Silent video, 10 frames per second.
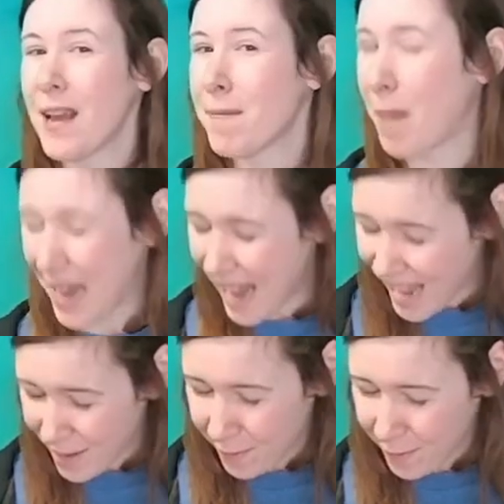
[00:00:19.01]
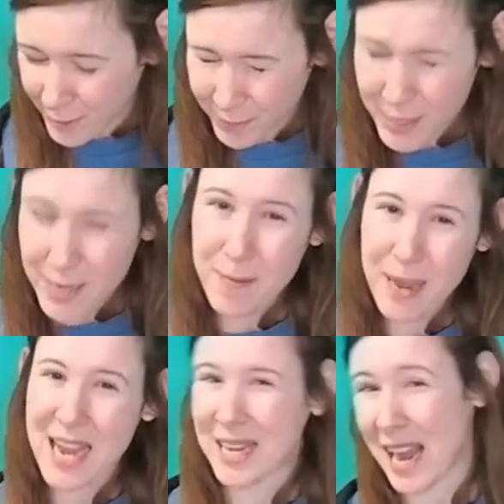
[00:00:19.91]
But hey, first video
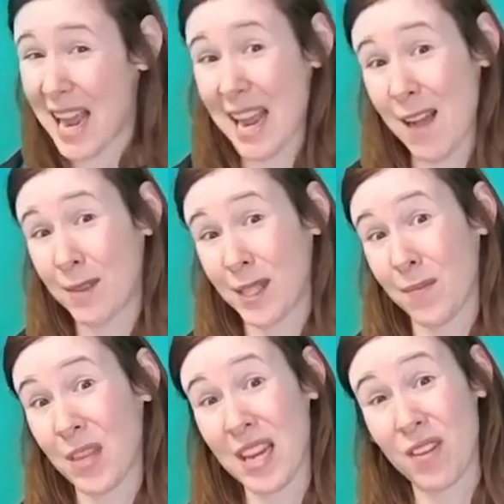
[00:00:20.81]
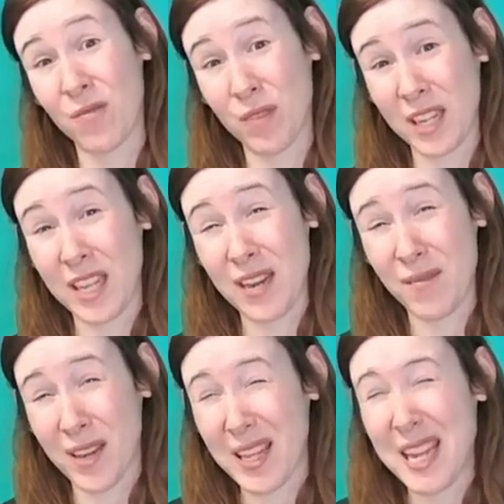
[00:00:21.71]
back, I have something really,
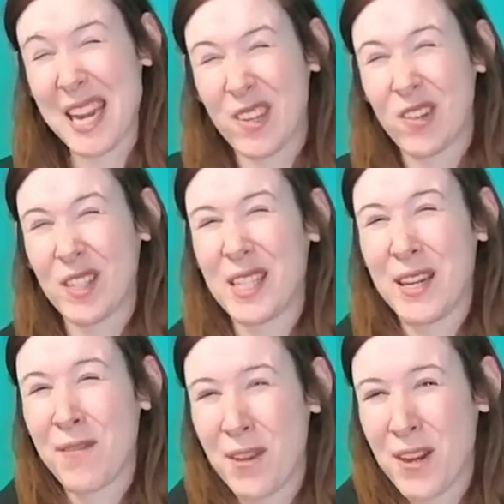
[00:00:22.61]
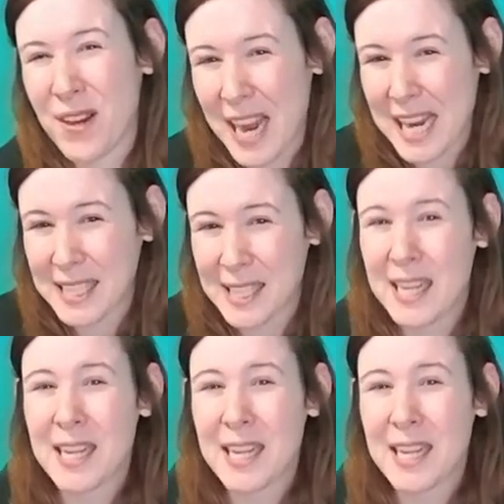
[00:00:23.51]
really interesting for you guys.